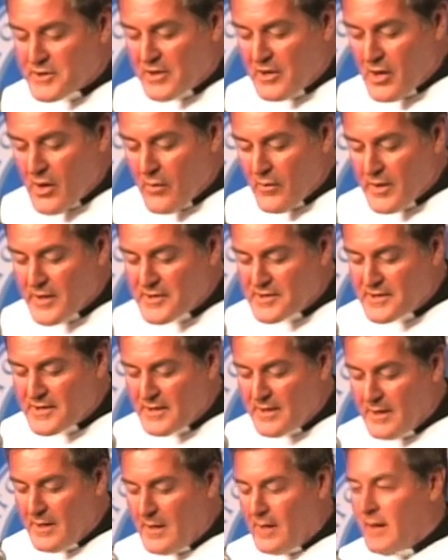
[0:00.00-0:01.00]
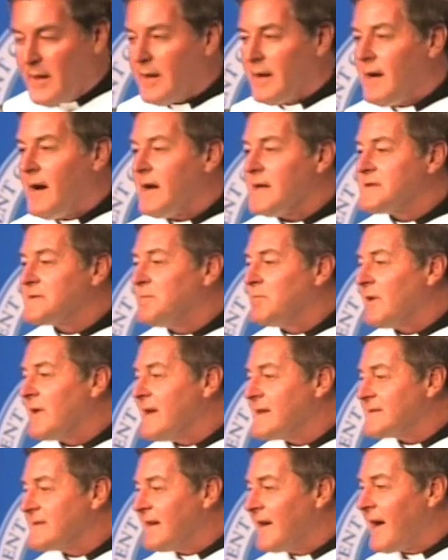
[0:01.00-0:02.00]
courage, God's
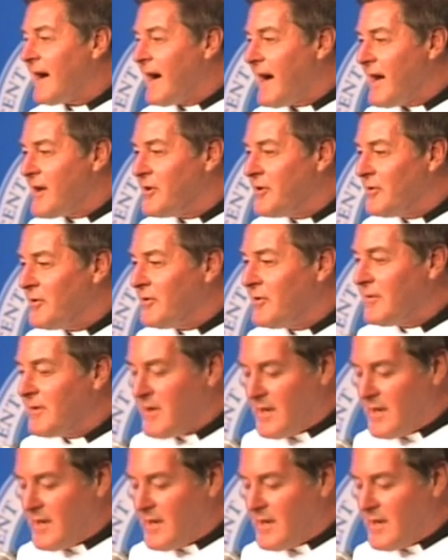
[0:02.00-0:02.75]
blessing on you,